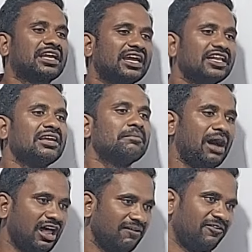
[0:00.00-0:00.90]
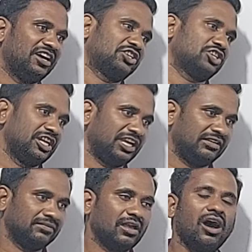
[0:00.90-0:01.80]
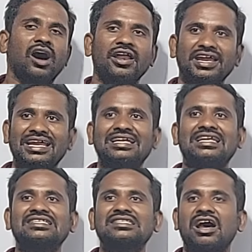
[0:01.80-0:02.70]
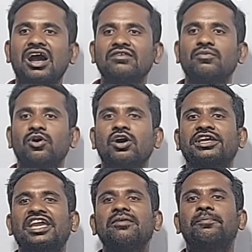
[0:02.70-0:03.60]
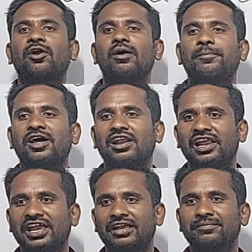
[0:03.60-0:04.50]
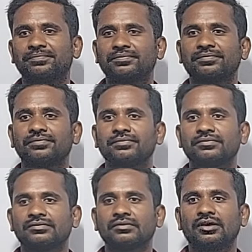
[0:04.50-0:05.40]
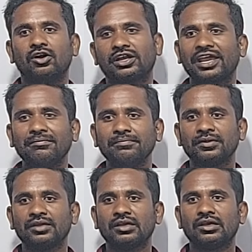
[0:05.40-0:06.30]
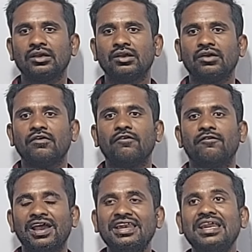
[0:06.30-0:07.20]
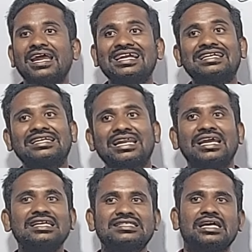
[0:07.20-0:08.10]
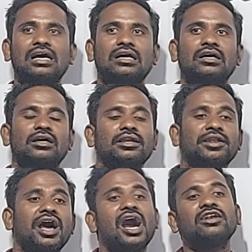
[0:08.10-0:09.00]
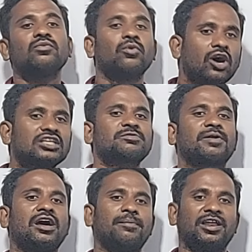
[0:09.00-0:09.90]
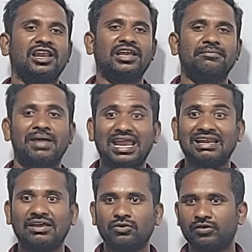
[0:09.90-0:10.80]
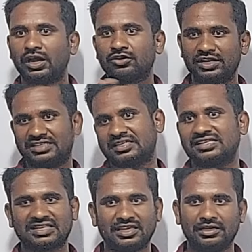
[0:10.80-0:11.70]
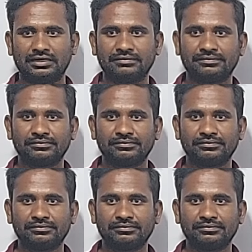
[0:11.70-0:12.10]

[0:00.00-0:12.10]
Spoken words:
getting malfunctioning or it is not working properly, okay, when it is not works properly, mainly we want to discuss here,